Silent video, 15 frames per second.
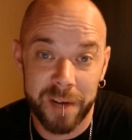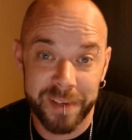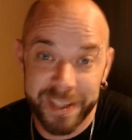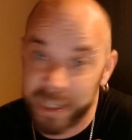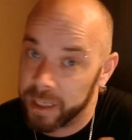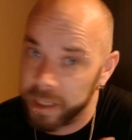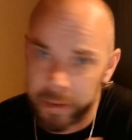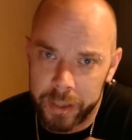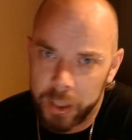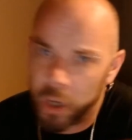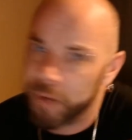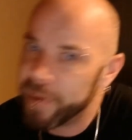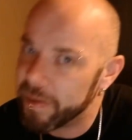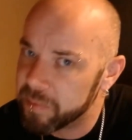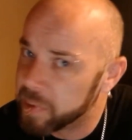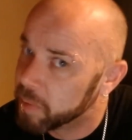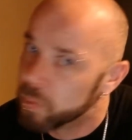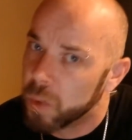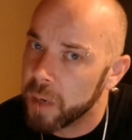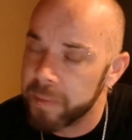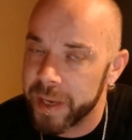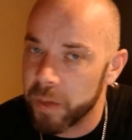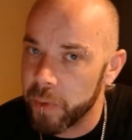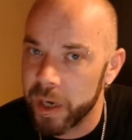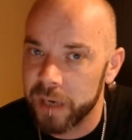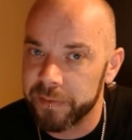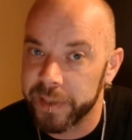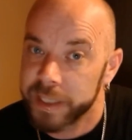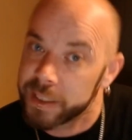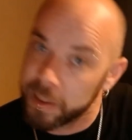of it, then I know a lot of other people won't be aware
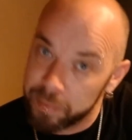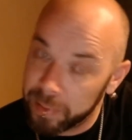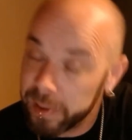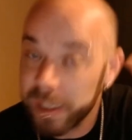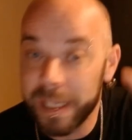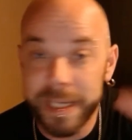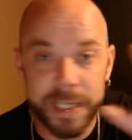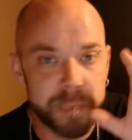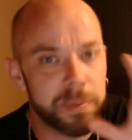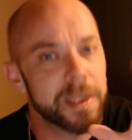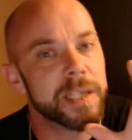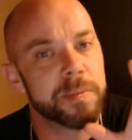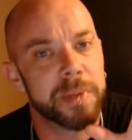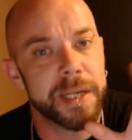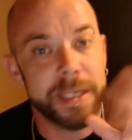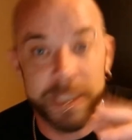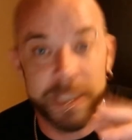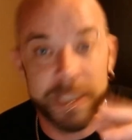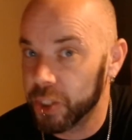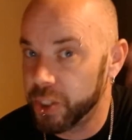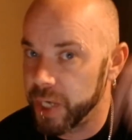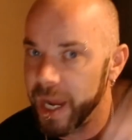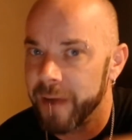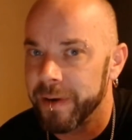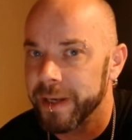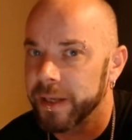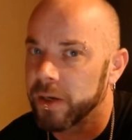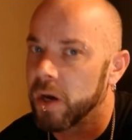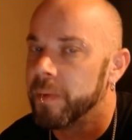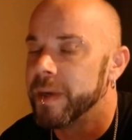of it. So please, please, please share it in
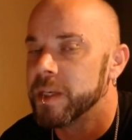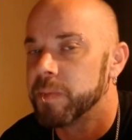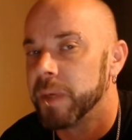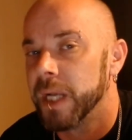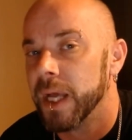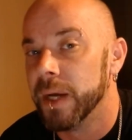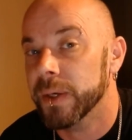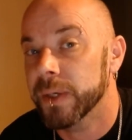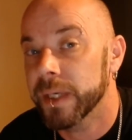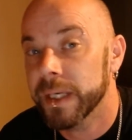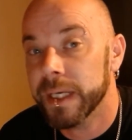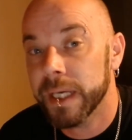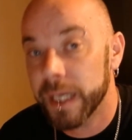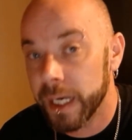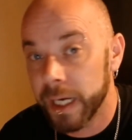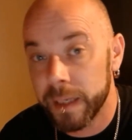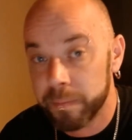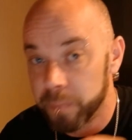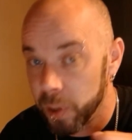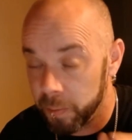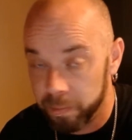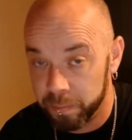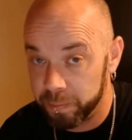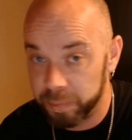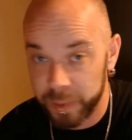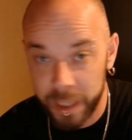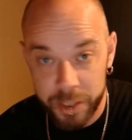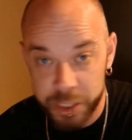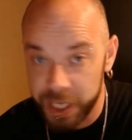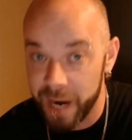the comments below.
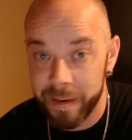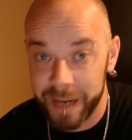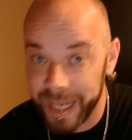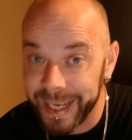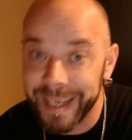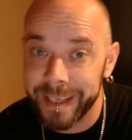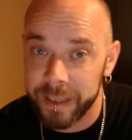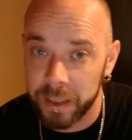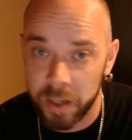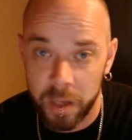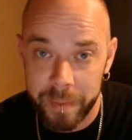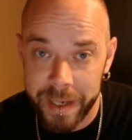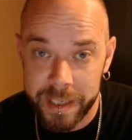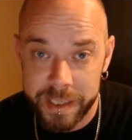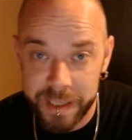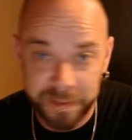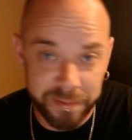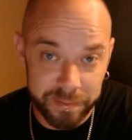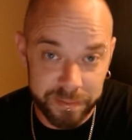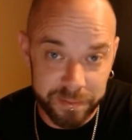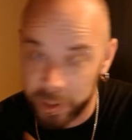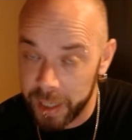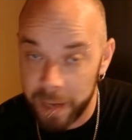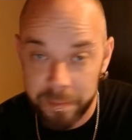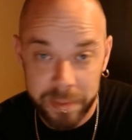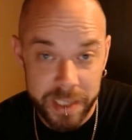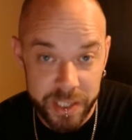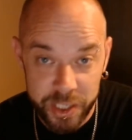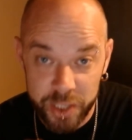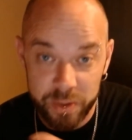Share a link in the comments if for a
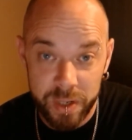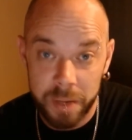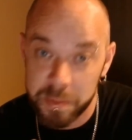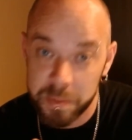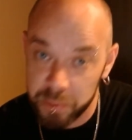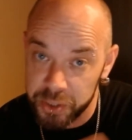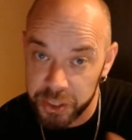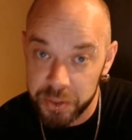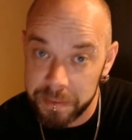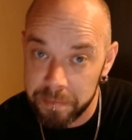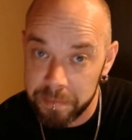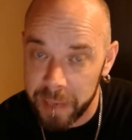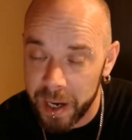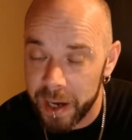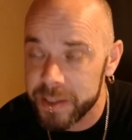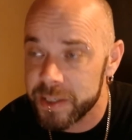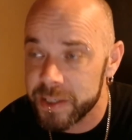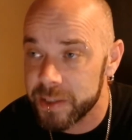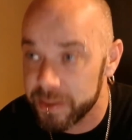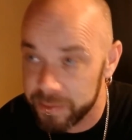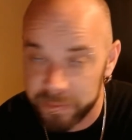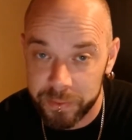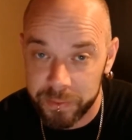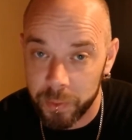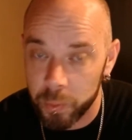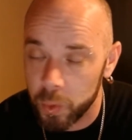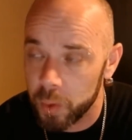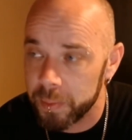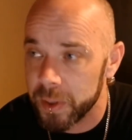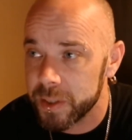company that you know is producing parts for
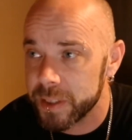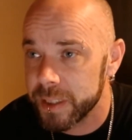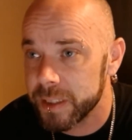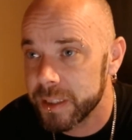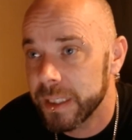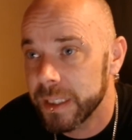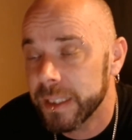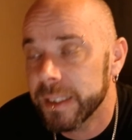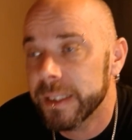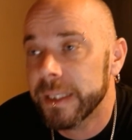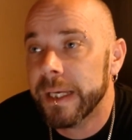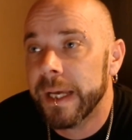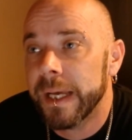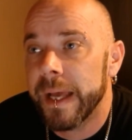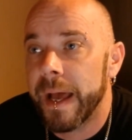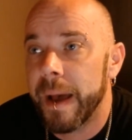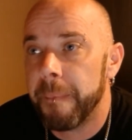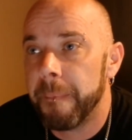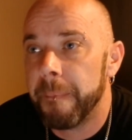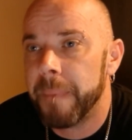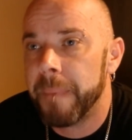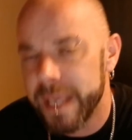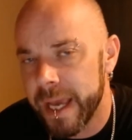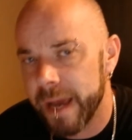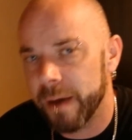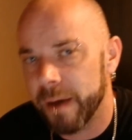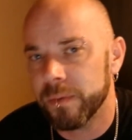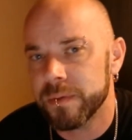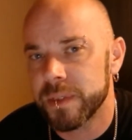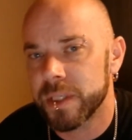Warbosses. But
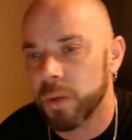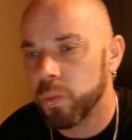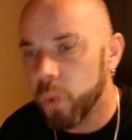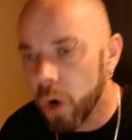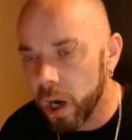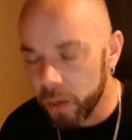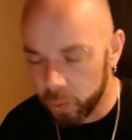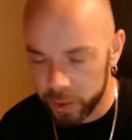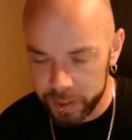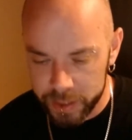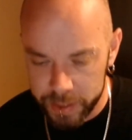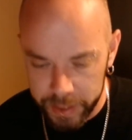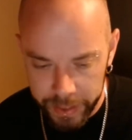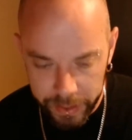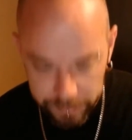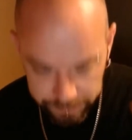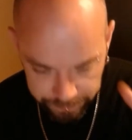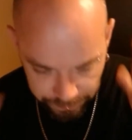yeah, so what I want to see,